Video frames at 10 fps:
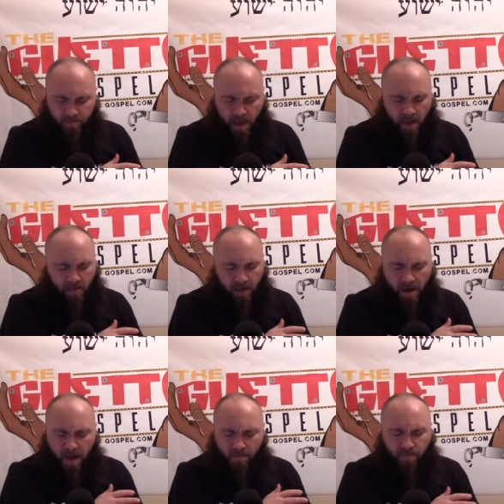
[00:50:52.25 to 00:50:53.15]
In the
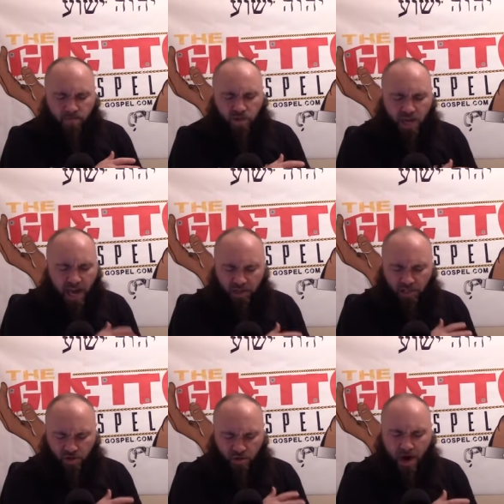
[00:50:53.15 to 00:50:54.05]
name of
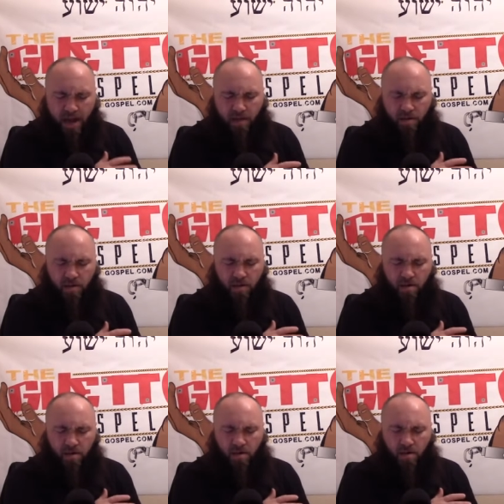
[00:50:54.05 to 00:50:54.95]
Jesus Christ,
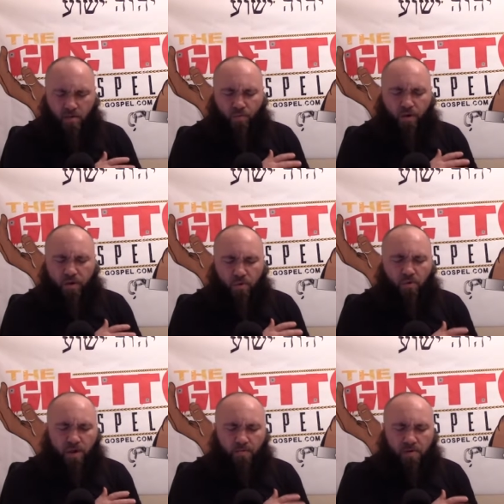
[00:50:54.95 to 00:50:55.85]

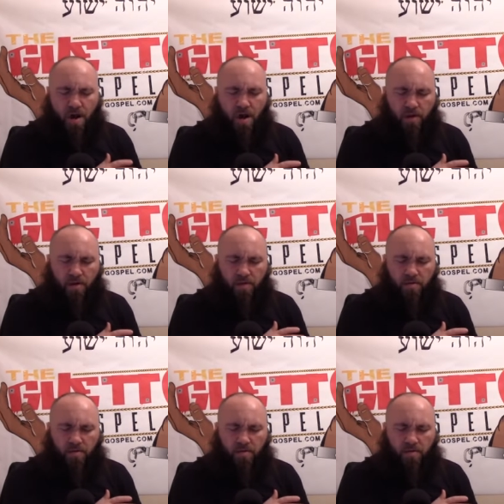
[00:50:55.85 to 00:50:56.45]
renew them, God.